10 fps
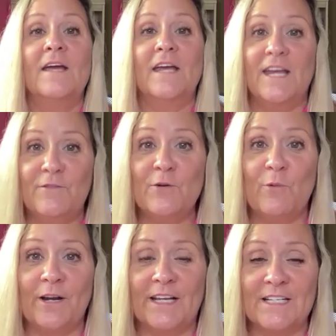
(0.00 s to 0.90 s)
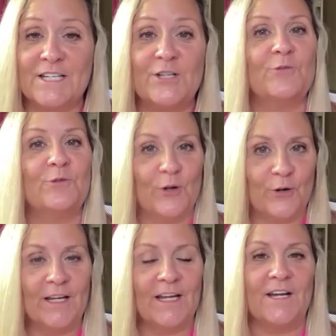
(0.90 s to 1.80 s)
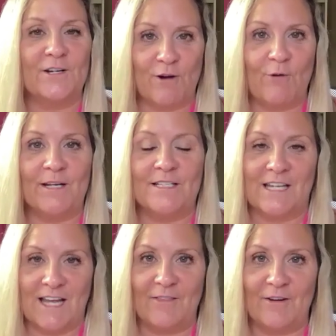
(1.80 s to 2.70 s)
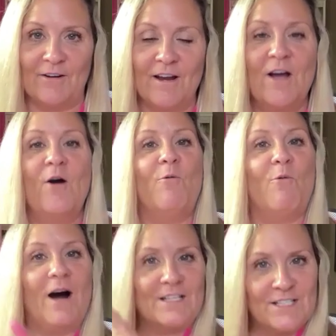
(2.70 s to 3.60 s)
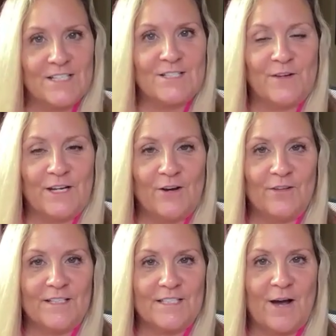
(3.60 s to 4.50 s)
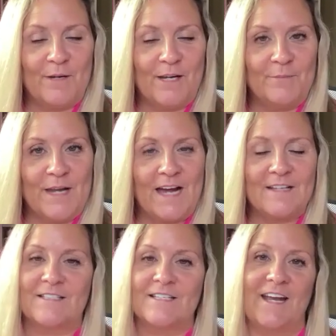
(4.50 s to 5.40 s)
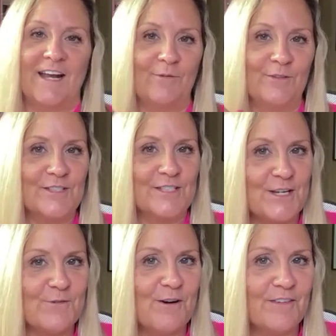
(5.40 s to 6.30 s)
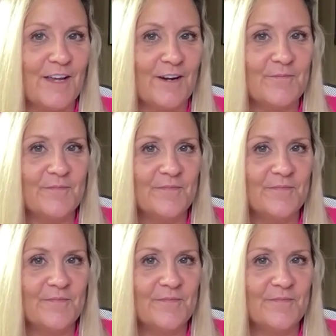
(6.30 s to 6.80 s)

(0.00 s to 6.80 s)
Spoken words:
If you want to continue learning and growing together, watch this video that's coming up next, and I will see you over there.